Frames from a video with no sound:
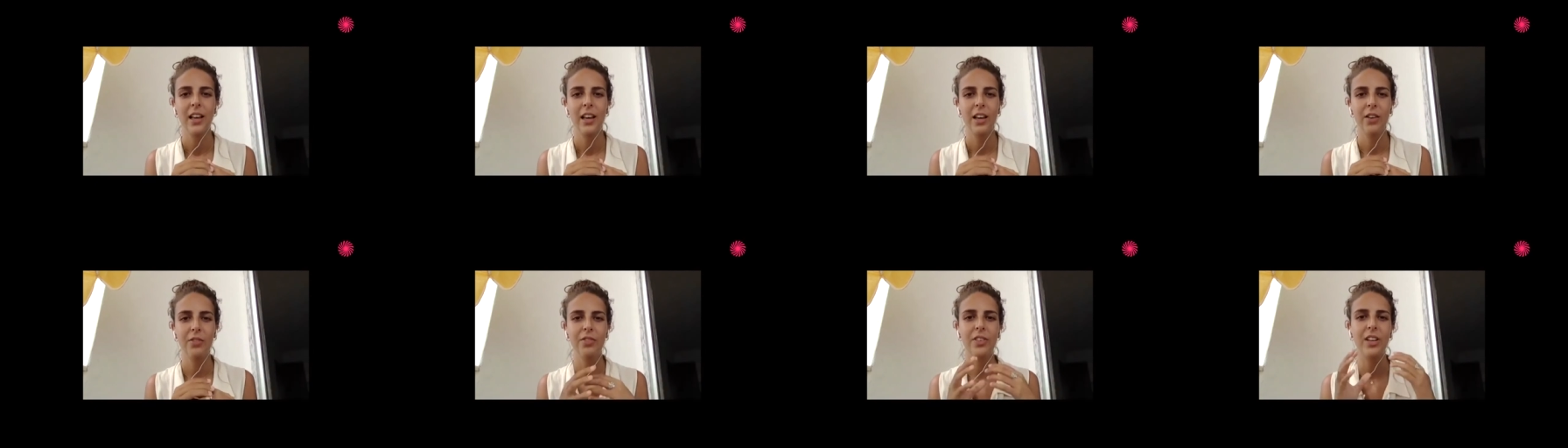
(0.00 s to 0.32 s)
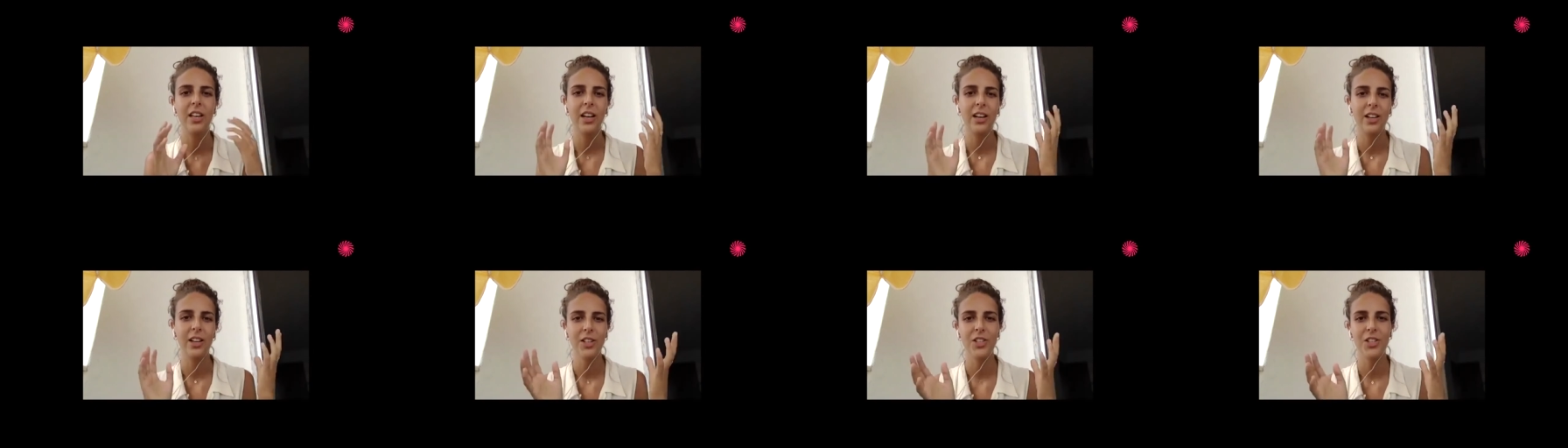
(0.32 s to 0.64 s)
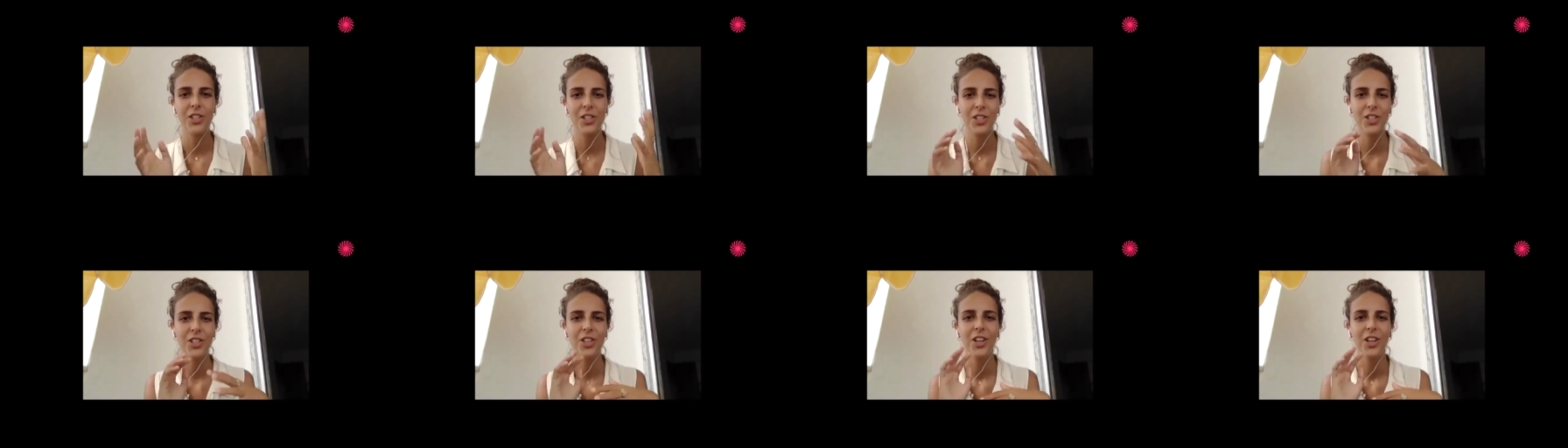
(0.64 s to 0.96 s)
if
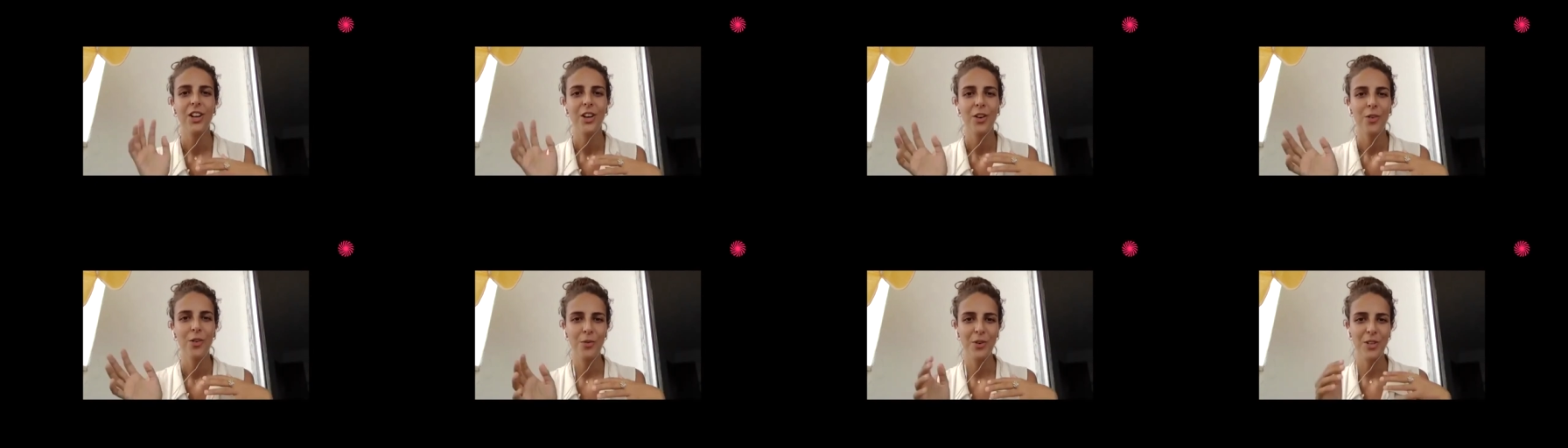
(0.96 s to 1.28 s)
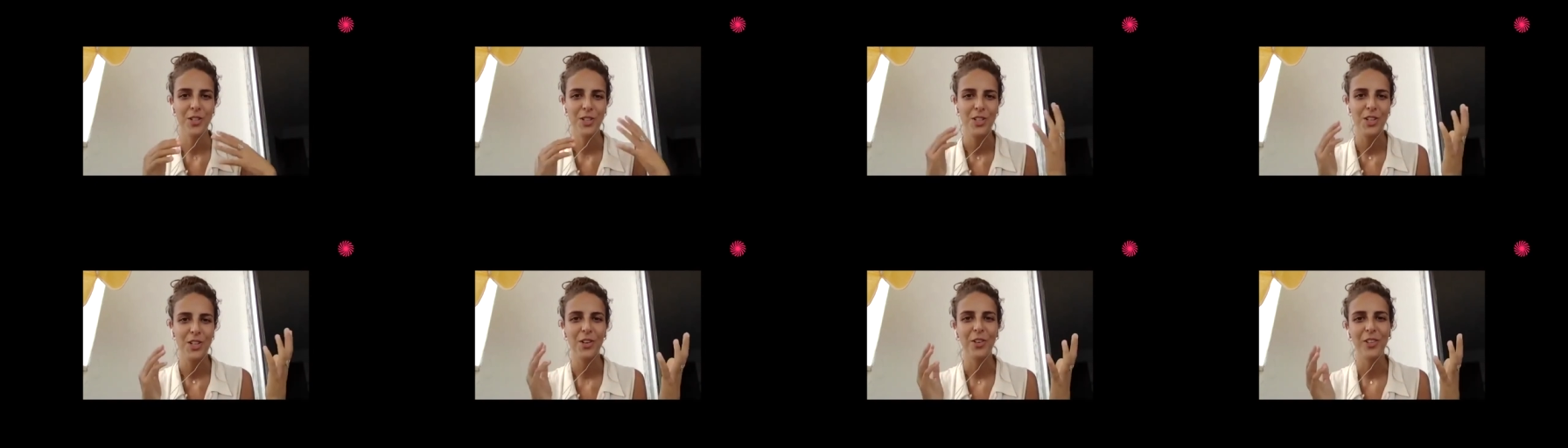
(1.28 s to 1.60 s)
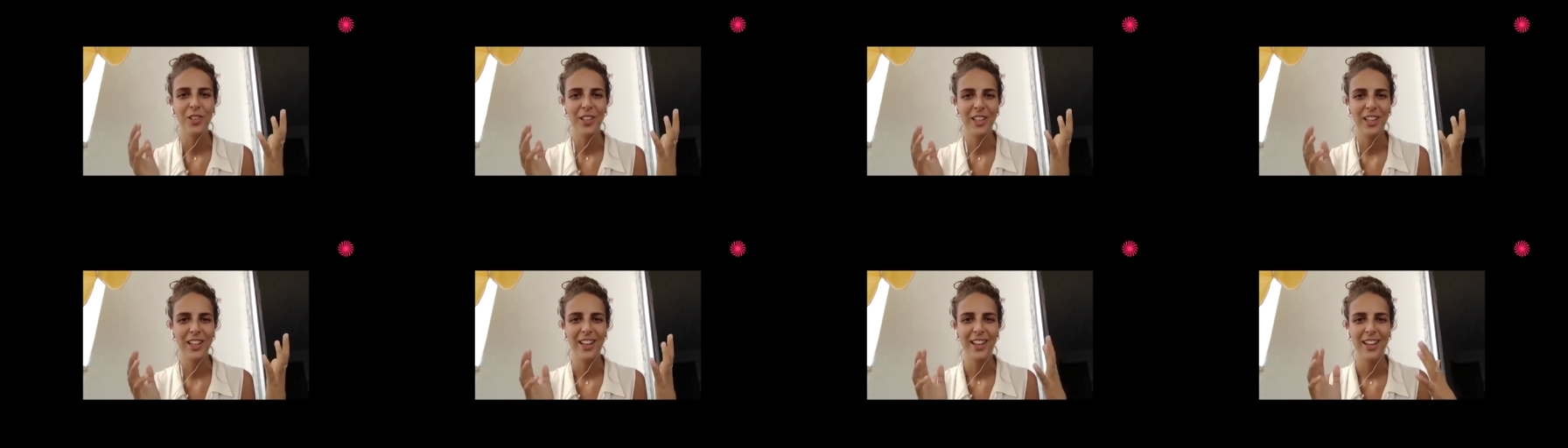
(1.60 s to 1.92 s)
Krish was the
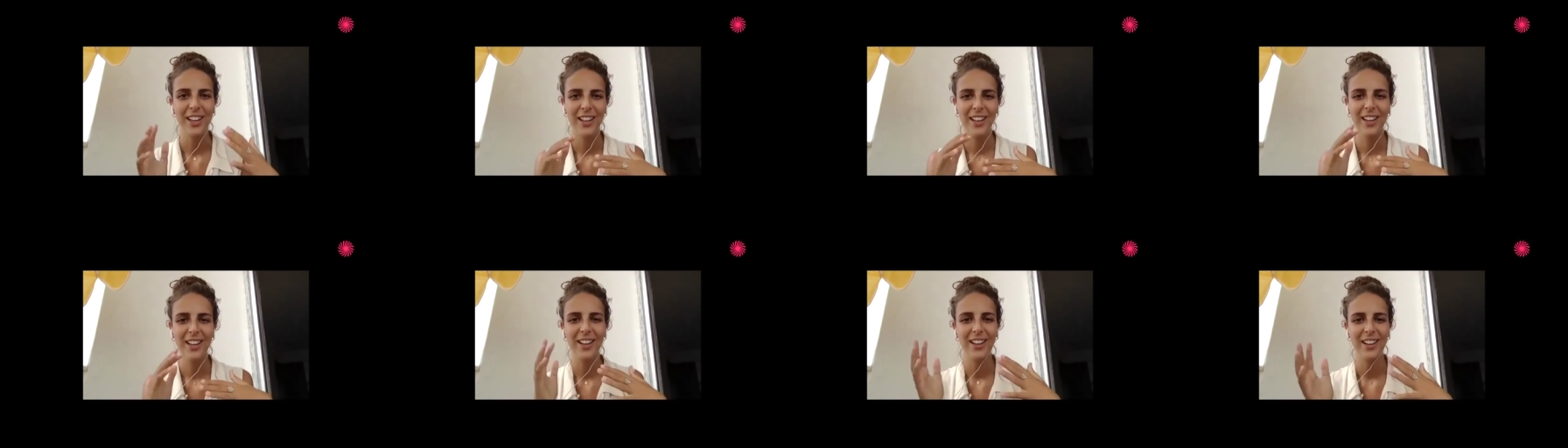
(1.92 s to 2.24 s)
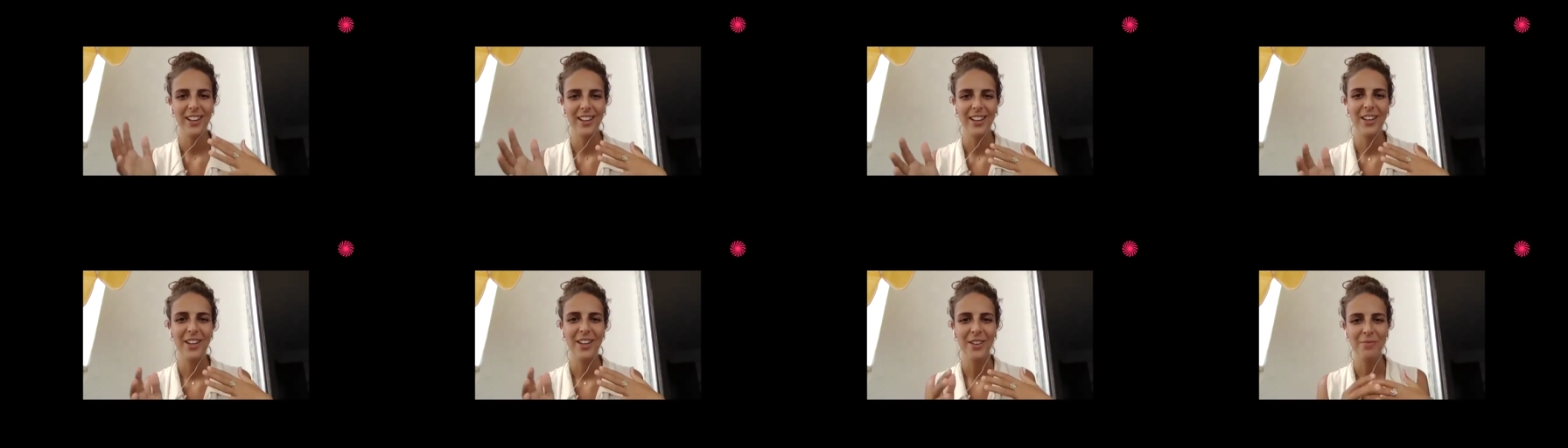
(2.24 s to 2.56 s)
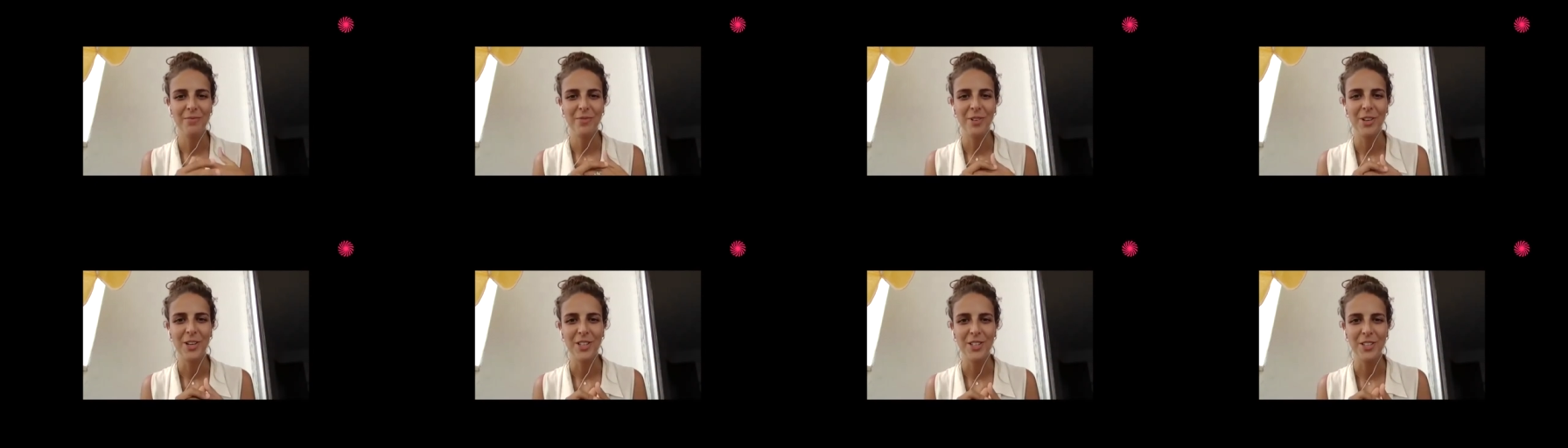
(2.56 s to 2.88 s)
only uh,
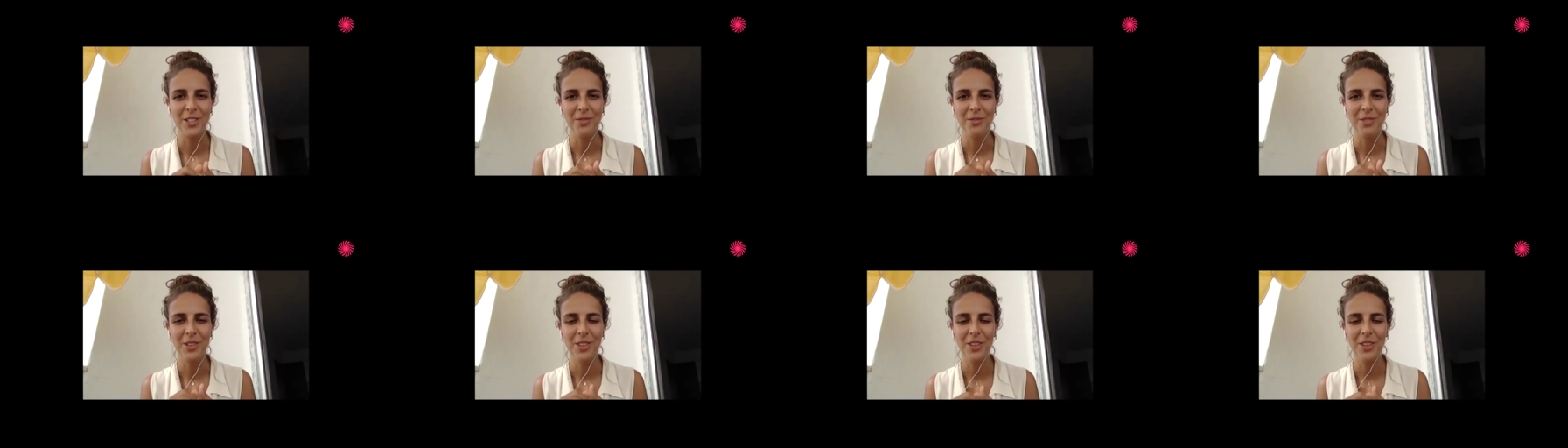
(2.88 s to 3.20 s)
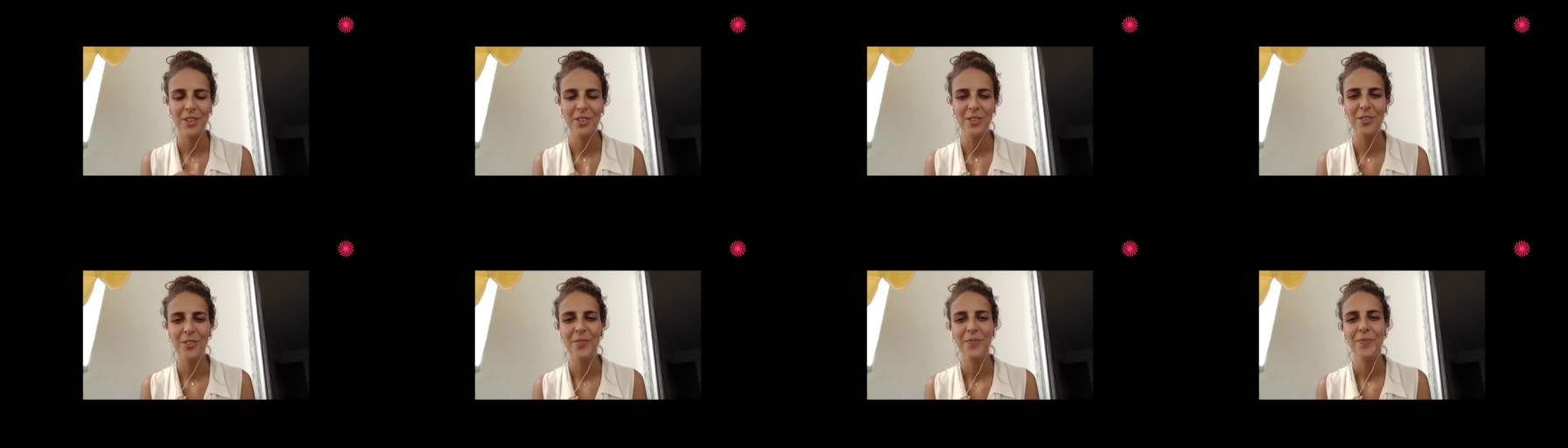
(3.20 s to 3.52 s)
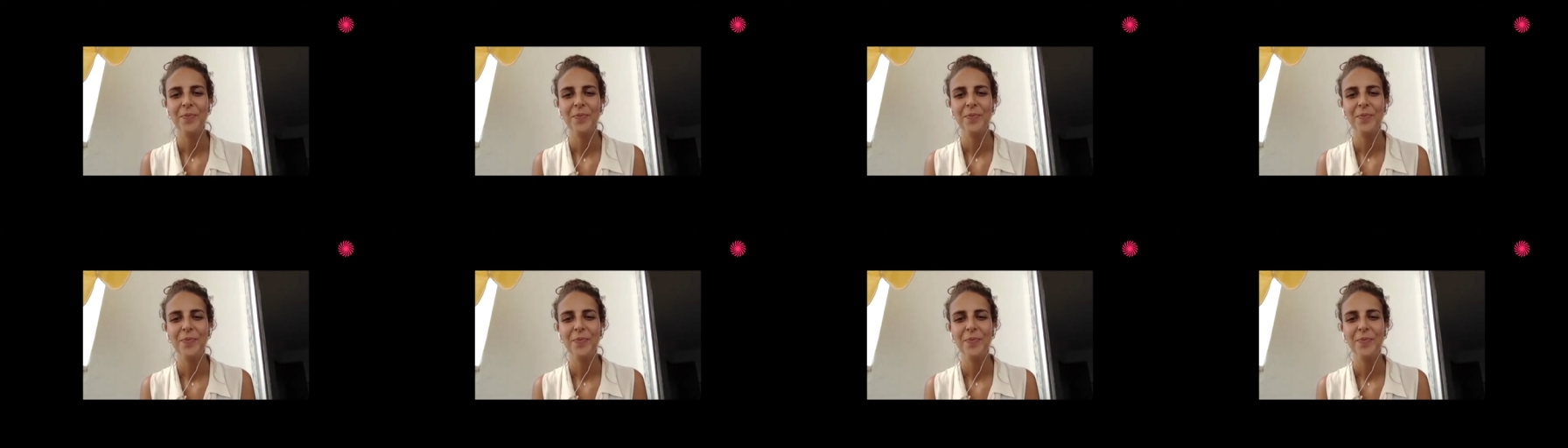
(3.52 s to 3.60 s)
person with you.